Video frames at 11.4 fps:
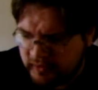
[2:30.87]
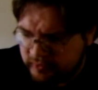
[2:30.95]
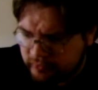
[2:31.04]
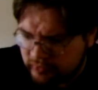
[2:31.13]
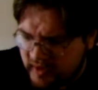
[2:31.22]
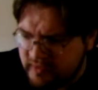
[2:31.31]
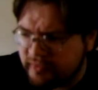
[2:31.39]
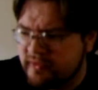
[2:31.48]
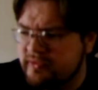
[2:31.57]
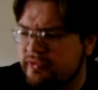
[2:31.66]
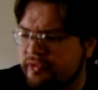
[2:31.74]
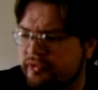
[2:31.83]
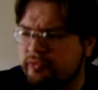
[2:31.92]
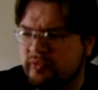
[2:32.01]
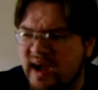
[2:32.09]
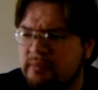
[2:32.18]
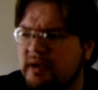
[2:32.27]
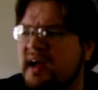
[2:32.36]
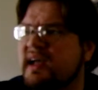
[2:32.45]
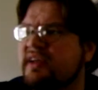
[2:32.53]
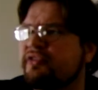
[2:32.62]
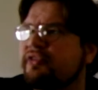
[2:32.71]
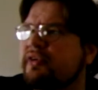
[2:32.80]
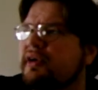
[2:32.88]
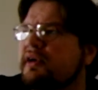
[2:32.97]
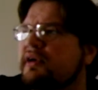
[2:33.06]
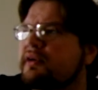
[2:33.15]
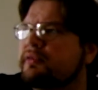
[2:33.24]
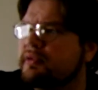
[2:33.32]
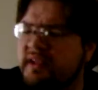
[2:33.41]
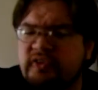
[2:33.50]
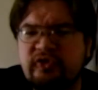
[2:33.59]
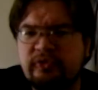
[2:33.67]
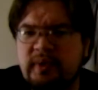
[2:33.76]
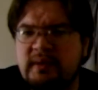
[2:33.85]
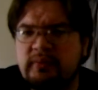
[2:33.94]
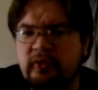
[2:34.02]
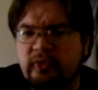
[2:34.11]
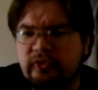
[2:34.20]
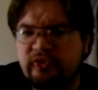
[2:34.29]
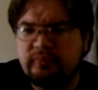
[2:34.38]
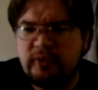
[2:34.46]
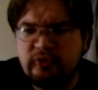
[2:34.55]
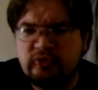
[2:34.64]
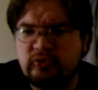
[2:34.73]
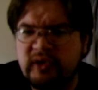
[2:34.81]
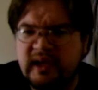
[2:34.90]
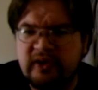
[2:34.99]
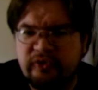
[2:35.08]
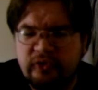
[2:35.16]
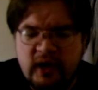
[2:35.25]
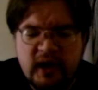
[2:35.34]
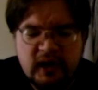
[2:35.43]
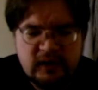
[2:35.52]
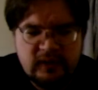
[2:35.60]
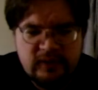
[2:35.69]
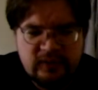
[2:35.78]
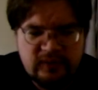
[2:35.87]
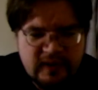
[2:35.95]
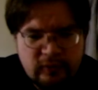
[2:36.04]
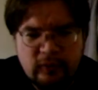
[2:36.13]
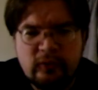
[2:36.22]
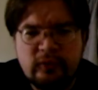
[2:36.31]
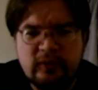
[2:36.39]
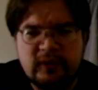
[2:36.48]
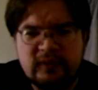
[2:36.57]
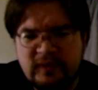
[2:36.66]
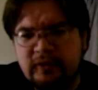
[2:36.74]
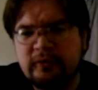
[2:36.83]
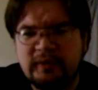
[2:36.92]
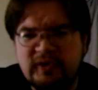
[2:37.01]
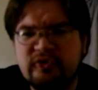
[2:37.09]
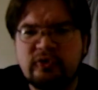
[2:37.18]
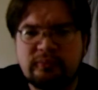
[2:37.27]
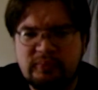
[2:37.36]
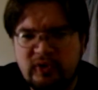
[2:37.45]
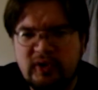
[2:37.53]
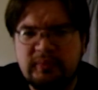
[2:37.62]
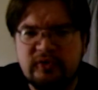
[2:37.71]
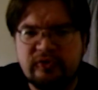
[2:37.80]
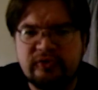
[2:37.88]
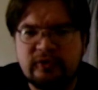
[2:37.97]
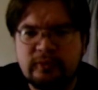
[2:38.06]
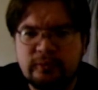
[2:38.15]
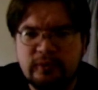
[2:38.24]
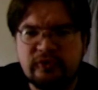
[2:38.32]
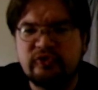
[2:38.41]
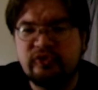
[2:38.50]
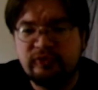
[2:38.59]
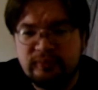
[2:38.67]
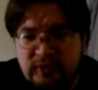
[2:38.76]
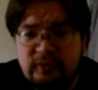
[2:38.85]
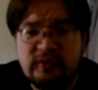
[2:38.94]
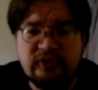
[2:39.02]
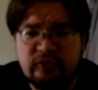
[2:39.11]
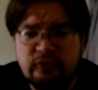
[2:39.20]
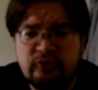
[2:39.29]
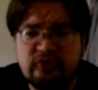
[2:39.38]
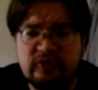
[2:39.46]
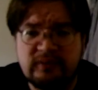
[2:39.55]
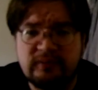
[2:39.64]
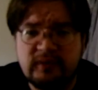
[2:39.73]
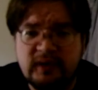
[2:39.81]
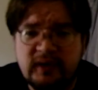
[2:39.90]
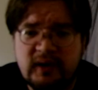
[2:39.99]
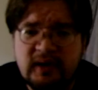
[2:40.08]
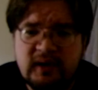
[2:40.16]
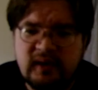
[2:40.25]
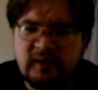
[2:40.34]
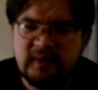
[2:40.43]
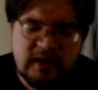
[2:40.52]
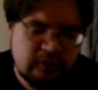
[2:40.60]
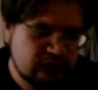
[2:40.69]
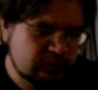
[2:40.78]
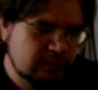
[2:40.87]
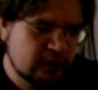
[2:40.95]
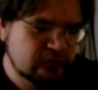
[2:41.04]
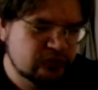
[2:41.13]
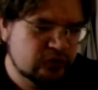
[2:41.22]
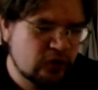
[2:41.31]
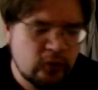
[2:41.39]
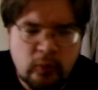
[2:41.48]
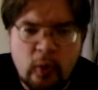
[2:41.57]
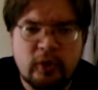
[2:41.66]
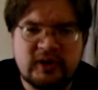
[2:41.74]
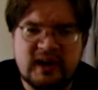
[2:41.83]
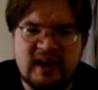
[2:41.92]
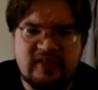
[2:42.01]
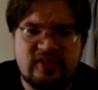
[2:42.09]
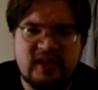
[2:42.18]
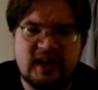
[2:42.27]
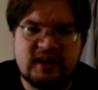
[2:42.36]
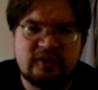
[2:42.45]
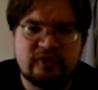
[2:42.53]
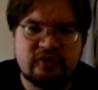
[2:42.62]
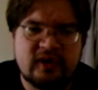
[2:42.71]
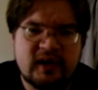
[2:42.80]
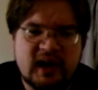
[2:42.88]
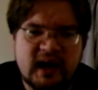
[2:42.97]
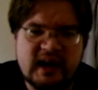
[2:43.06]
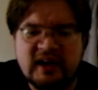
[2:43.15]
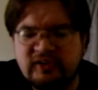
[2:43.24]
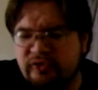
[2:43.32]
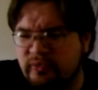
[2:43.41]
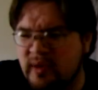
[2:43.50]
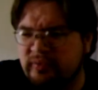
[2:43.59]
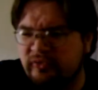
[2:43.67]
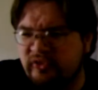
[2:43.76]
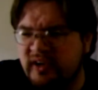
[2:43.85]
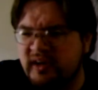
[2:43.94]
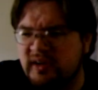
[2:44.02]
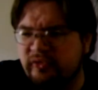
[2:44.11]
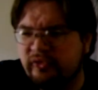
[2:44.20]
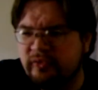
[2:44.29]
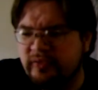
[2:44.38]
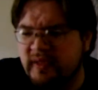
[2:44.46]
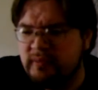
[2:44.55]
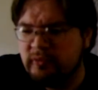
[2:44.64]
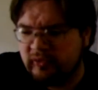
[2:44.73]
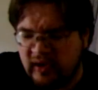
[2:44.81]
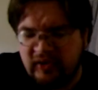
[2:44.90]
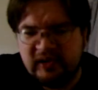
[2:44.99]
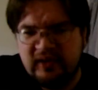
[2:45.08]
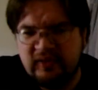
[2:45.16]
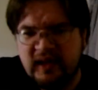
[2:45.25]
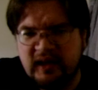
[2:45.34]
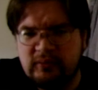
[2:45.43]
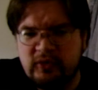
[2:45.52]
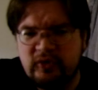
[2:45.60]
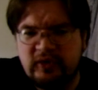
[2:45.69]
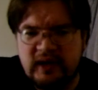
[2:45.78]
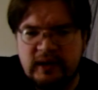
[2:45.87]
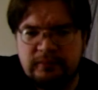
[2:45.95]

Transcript: reverends, rabbis, religious people, spiritual leaders, their original purpose was dispute resolution. They were supposed to coordinate things and act as representatives of the morality of their community.